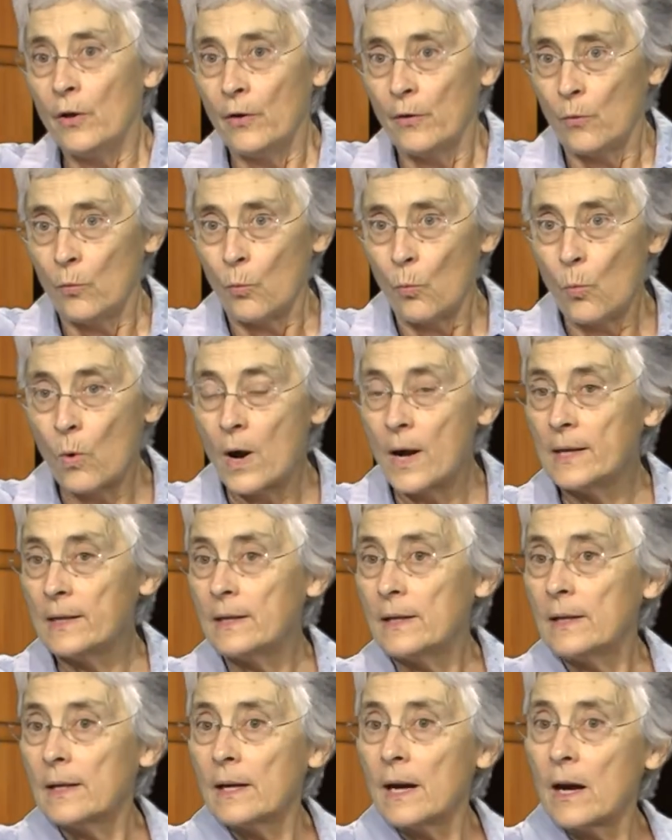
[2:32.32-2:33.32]
what
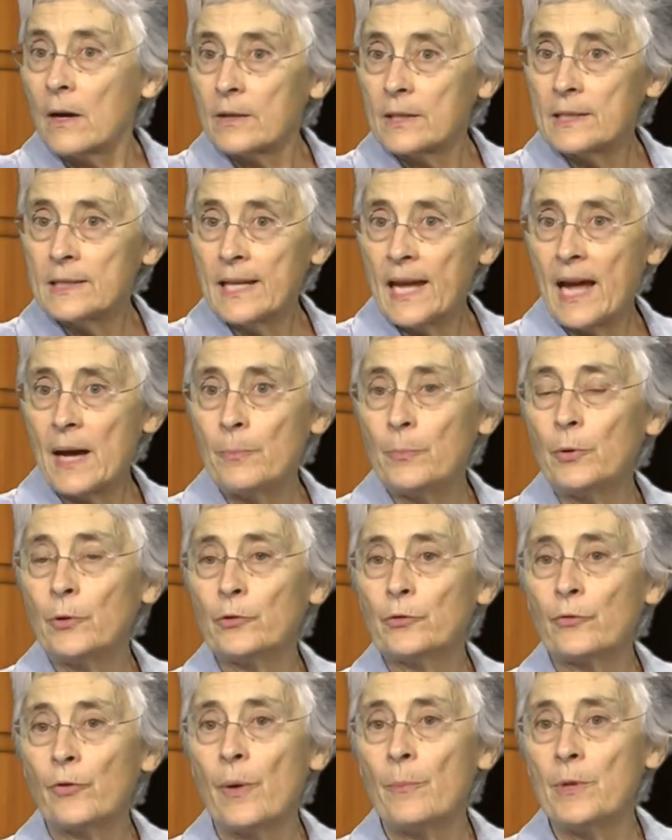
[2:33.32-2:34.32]
are examples
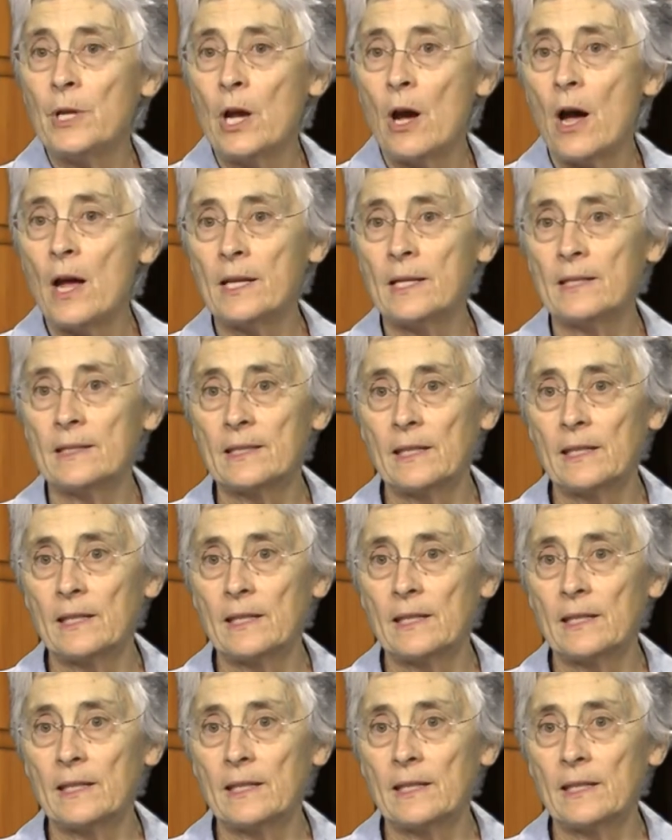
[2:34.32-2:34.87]
from the audience.